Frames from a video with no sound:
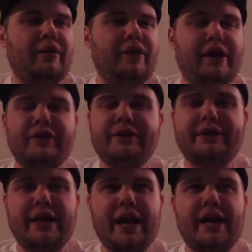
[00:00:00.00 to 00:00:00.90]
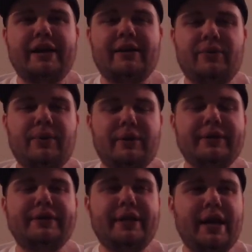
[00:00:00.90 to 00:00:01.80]

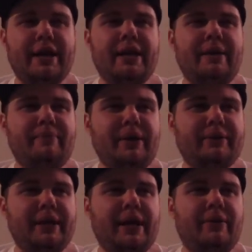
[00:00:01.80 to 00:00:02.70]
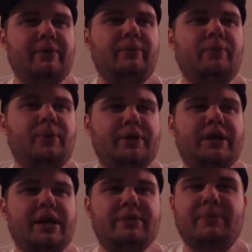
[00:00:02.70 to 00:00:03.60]
Corella's set at Meltdown would
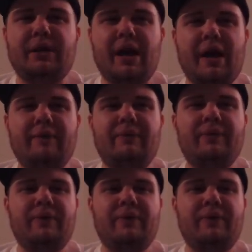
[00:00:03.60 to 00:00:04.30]
change my life.